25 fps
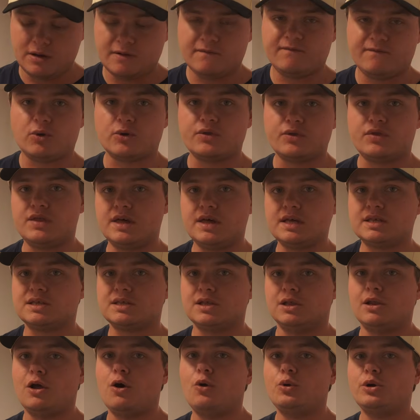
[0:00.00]
for this
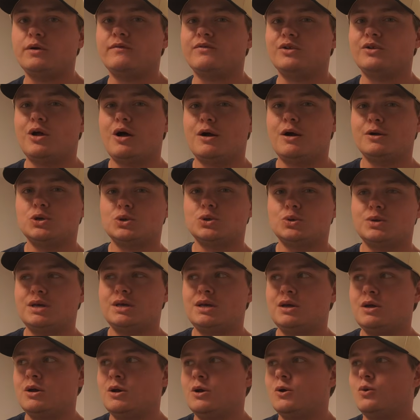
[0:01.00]
load of
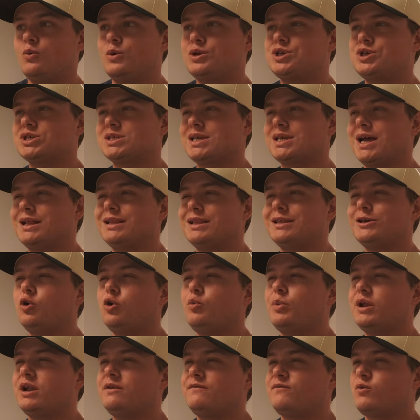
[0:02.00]
laundry, which is a little
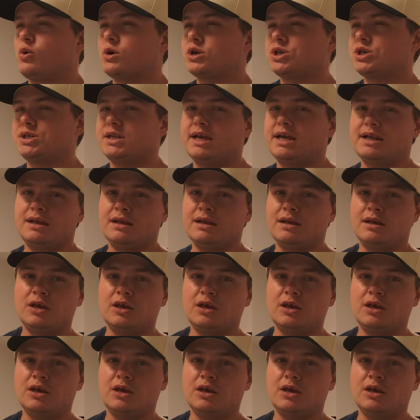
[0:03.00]
bit unfortunate.